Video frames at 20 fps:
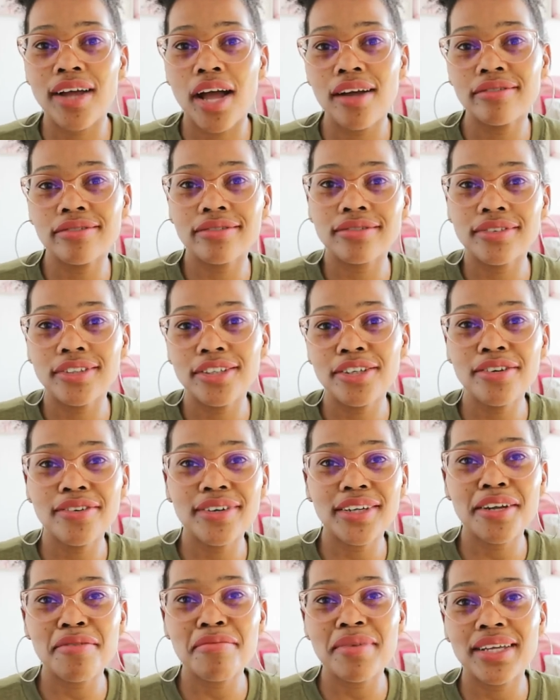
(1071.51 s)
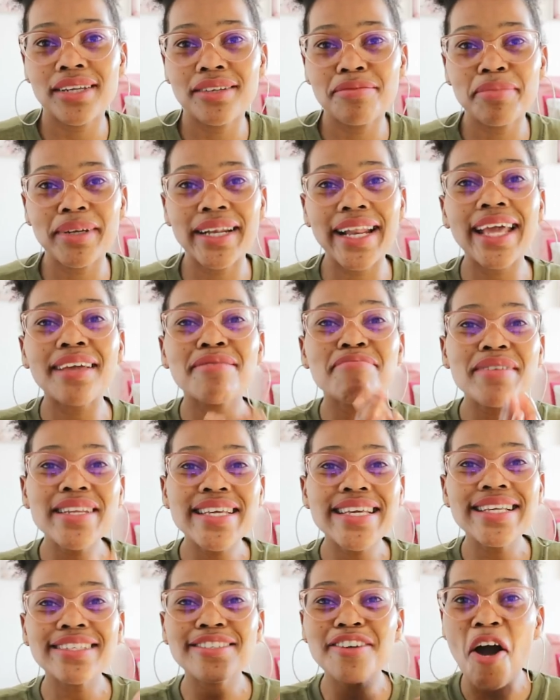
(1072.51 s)
I've you know what i mean but like
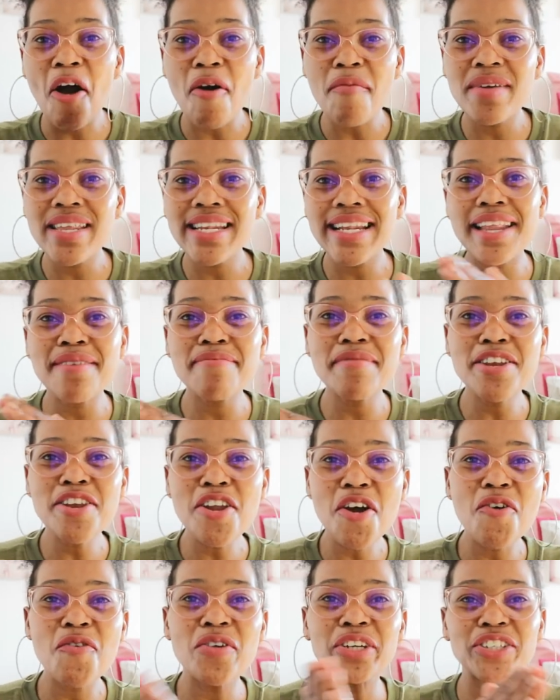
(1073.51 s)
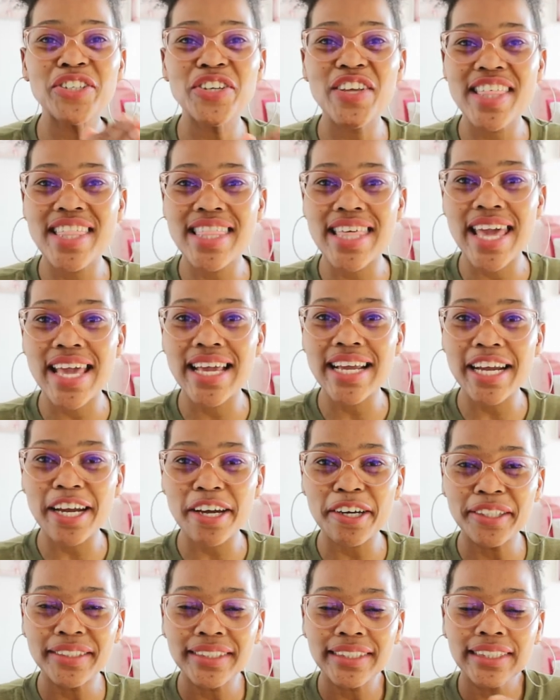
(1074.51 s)
please comment let me know what you think
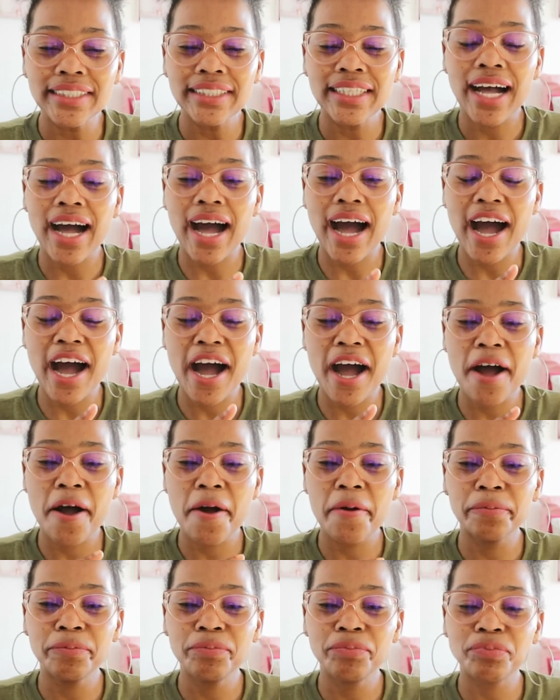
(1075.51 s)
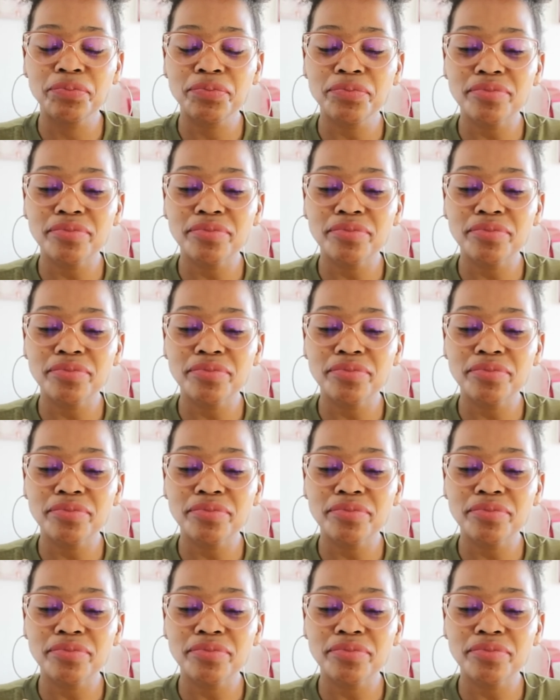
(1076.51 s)
um